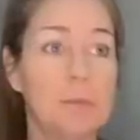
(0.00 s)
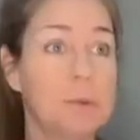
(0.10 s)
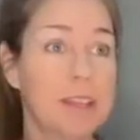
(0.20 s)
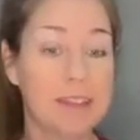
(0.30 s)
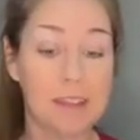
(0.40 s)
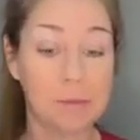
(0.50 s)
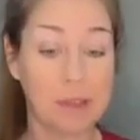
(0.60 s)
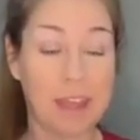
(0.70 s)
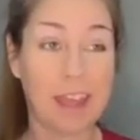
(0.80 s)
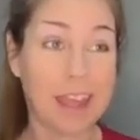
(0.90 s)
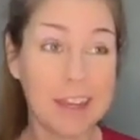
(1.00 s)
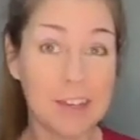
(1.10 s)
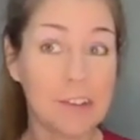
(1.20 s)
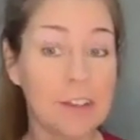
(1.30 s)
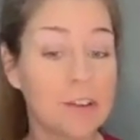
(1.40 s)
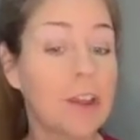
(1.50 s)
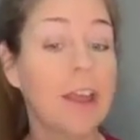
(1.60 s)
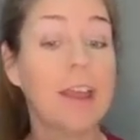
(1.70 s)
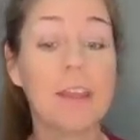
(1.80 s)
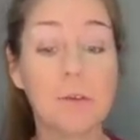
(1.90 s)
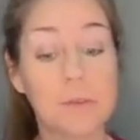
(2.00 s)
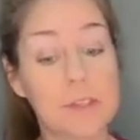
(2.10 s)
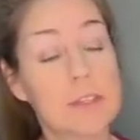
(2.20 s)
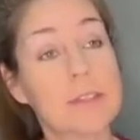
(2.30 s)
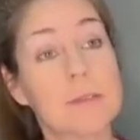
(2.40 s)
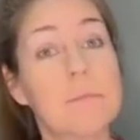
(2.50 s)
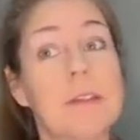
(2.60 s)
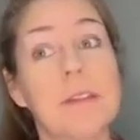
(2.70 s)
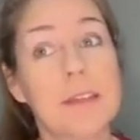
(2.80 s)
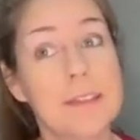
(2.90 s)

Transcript: Just when I think we hate each other, he goes and does something